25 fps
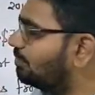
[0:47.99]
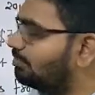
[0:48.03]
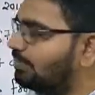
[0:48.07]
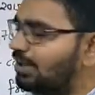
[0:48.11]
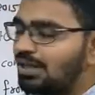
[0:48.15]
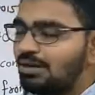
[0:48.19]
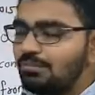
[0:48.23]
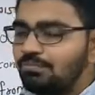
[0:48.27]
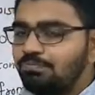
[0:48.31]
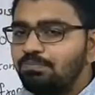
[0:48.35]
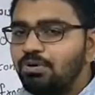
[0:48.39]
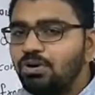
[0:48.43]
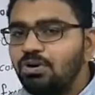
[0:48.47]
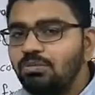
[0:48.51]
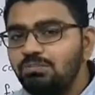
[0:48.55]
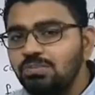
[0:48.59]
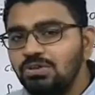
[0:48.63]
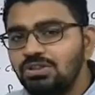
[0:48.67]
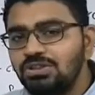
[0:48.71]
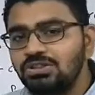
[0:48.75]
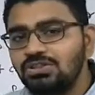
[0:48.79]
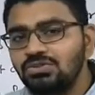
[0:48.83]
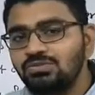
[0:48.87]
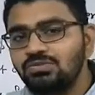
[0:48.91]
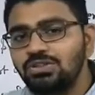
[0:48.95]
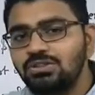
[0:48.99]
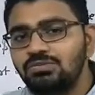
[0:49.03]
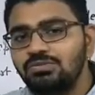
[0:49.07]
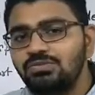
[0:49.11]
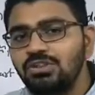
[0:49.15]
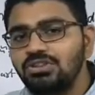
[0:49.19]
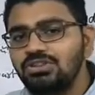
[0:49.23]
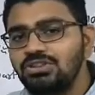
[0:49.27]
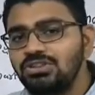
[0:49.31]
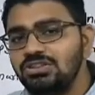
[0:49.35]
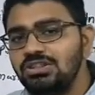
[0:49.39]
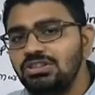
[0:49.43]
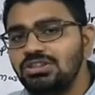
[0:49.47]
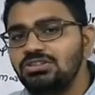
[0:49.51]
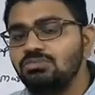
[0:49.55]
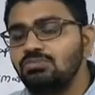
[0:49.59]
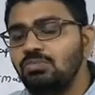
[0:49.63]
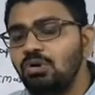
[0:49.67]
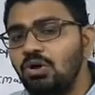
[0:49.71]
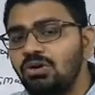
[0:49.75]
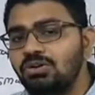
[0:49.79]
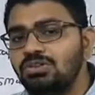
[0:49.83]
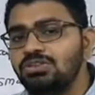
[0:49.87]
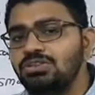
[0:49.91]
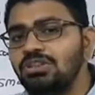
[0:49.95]
the main purpose with which this
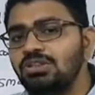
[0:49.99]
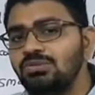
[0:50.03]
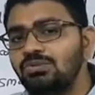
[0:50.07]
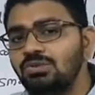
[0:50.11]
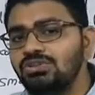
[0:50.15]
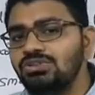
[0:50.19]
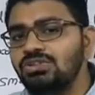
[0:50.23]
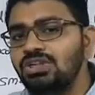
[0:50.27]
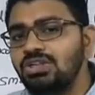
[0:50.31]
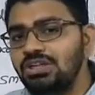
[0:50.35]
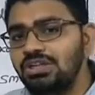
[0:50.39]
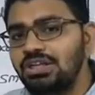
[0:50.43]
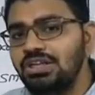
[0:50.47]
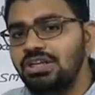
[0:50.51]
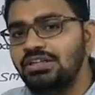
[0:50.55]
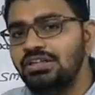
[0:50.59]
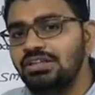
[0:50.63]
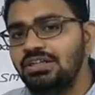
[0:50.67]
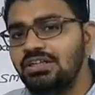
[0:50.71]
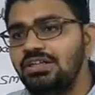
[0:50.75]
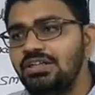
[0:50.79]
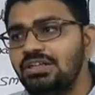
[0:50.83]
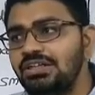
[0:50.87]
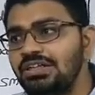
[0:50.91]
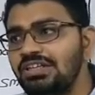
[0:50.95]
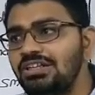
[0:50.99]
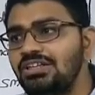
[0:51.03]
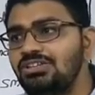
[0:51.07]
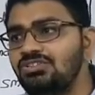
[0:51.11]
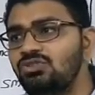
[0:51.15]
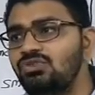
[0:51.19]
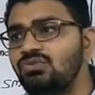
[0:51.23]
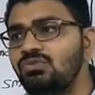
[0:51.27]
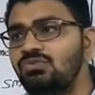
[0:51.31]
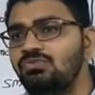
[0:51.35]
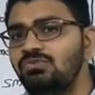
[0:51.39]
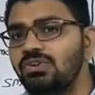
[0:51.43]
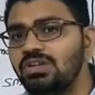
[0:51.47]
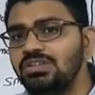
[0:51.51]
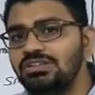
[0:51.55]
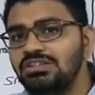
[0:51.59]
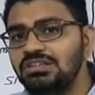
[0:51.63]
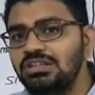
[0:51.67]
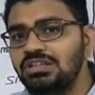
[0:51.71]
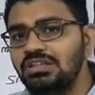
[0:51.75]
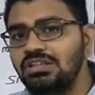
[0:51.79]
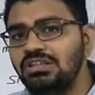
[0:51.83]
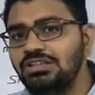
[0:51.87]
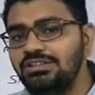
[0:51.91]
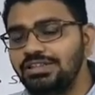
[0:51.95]
blockchain was created is to
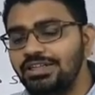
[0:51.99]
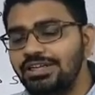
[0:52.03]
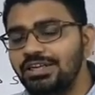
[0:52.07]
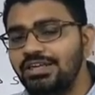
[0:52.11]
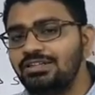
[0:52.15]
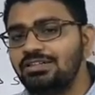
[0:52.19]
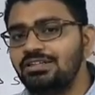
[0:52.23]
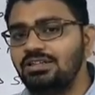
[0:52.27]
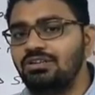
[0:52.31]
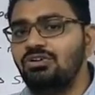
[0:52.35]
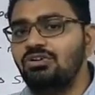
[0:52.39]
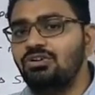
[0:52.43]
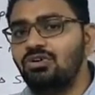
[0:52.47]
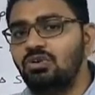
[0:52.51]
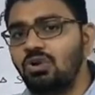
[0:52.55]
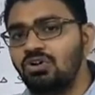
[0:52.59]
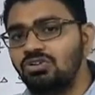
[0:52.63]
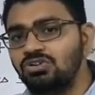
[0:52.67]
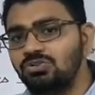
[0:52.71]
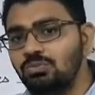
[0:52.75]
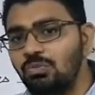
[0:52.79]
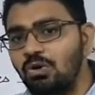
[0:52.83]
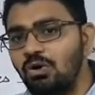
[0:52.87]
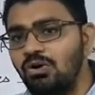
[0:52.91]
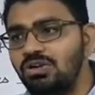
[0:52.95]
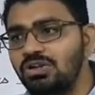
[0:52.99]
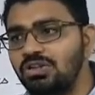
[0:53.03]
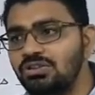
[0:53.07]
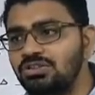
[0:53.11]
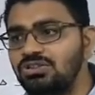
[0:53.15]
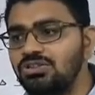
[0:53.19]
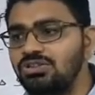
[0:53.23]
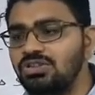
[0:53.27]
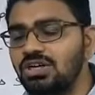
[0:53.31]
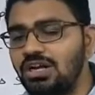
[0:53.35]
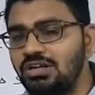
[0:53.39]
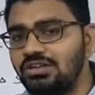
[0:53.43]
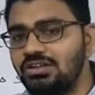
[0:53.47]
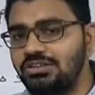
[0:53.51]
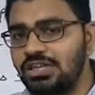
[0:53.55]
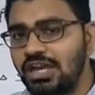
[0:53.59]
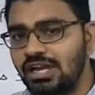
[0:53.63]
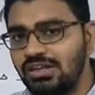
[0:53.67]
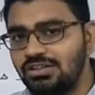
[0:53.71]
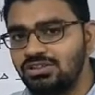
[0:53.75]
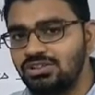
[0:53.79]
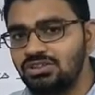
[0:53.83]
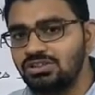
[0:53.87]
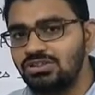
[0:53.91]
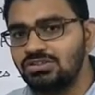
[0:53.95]
facilitate cross-border
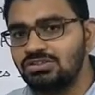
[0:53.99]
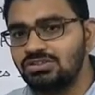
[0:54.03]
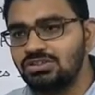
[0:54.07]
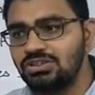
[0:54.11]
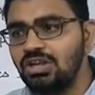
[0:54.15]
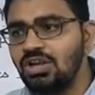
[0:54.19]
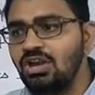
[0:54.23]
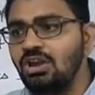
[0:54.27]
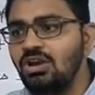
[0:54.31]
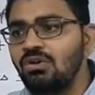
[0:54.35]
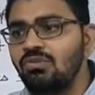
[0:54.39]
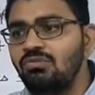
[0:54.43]
transactions